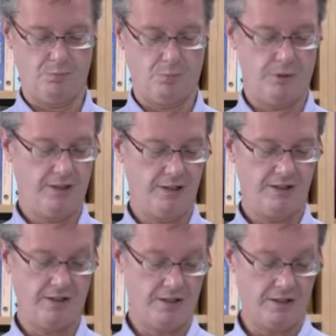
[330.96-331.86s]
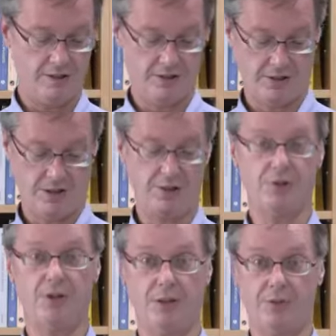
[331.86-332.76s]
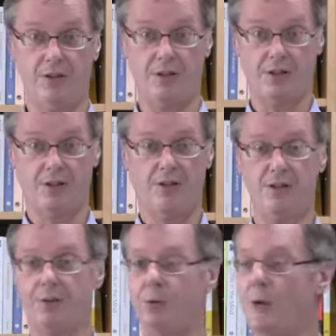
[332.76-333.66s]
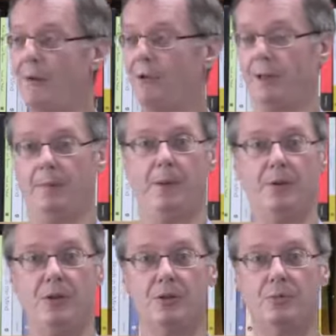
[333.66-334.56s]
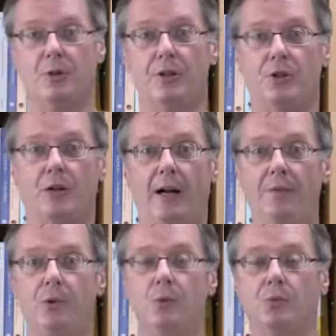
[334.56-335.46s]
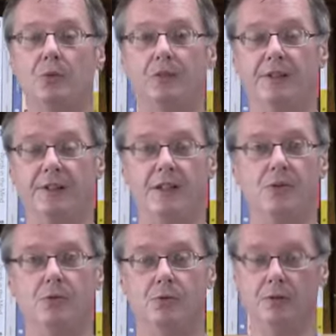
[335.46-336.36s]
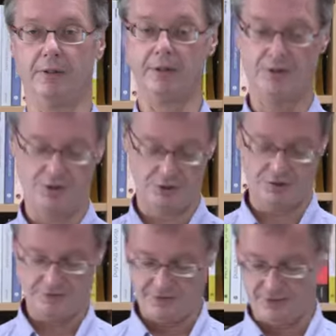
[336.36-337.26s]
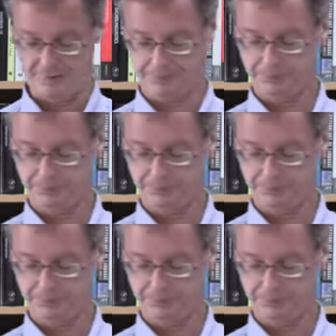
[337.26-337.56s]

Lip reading: Working, studying in another country, living in another country, traveling. Maybe you just want to travel the world, and that's cool. English is good for that.